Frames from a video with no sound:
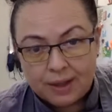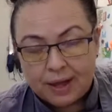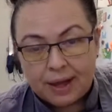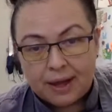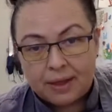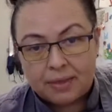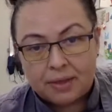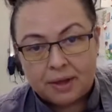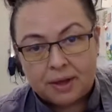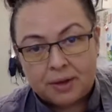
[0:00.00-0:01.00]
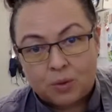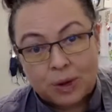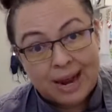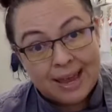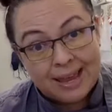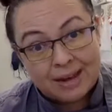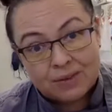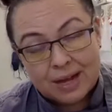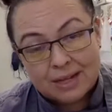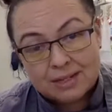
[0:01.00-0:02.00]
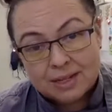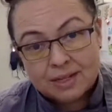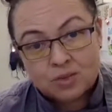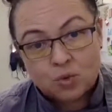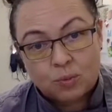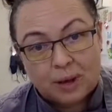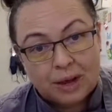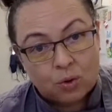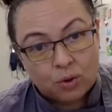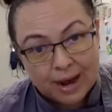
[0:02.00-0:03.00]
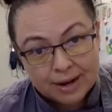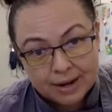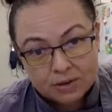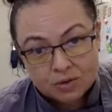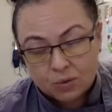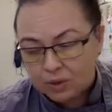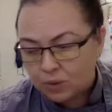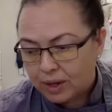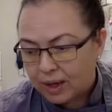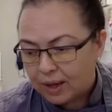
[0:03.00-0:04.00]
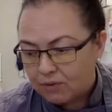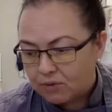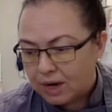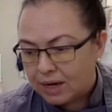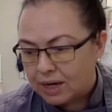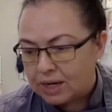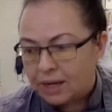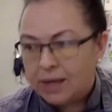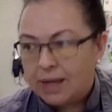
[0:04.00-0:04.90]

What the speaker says: what I advise is to buy organic. So that's why I have organic.